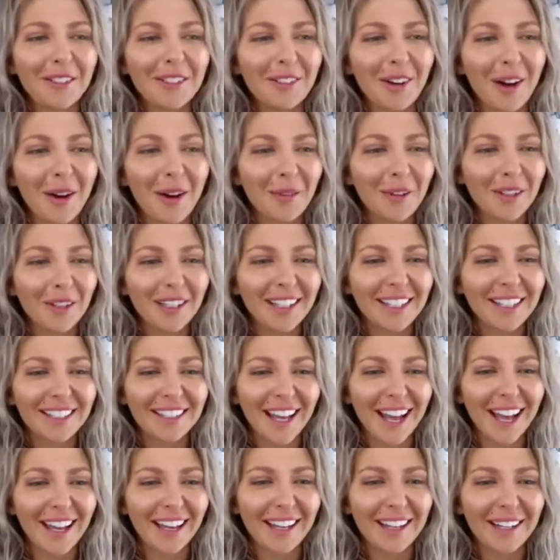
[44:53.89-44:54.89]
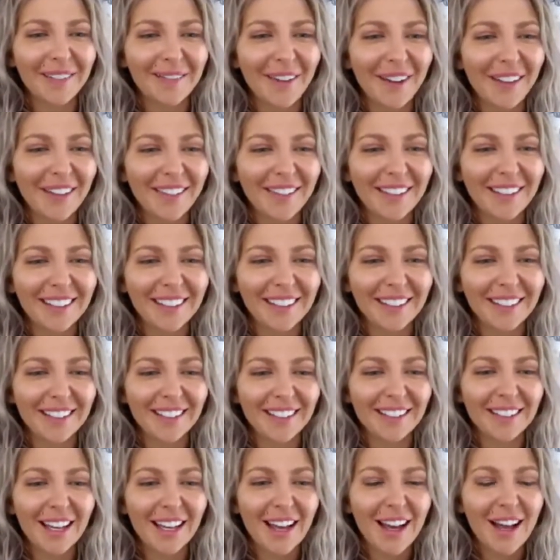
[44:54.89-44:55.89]
So I'm really excited about this,
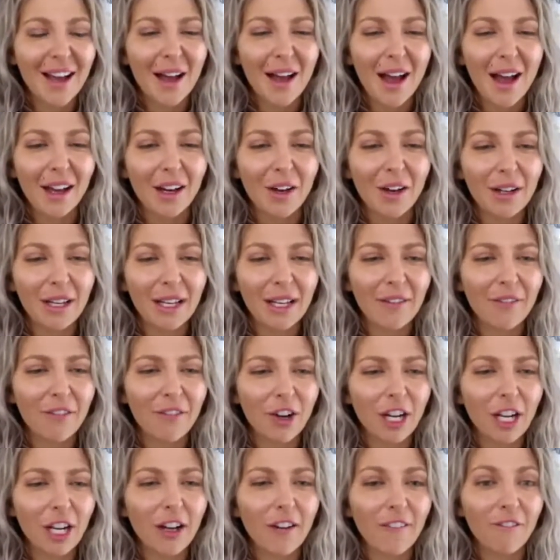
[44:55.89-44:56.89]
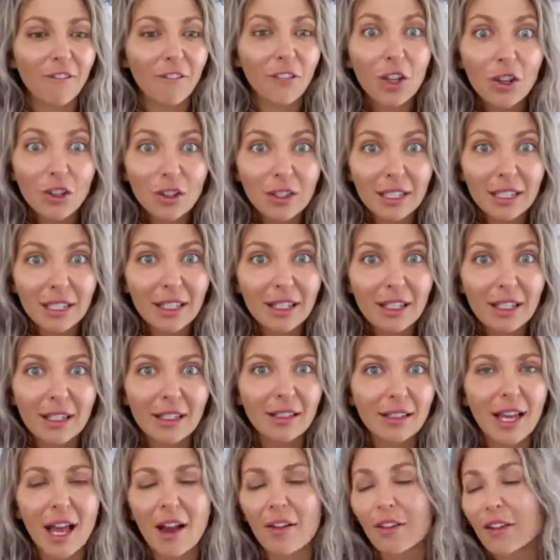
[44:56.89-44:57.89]
because I know it can get very confusing,
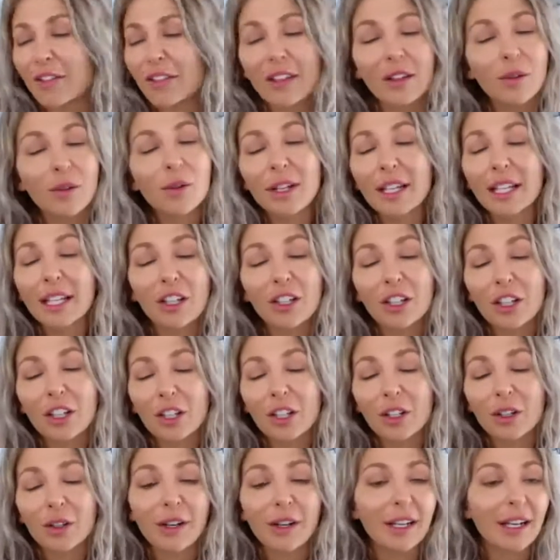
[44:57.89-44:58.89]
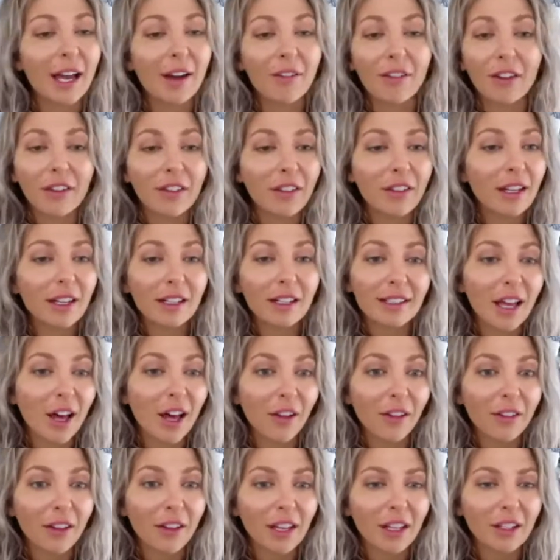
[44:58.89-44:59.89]
because everything will kill you and everything is
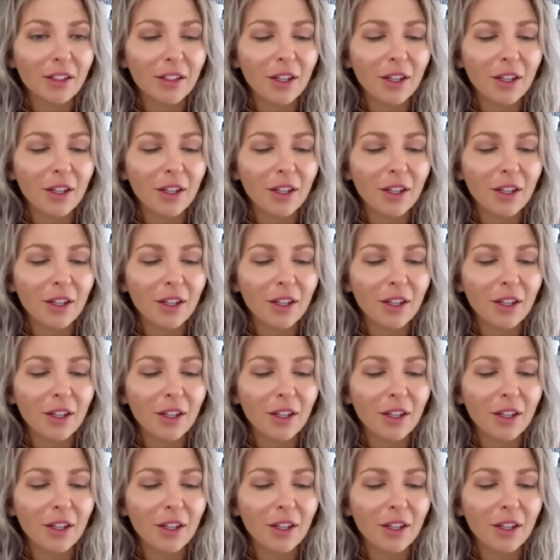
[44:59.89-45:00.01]
healthy.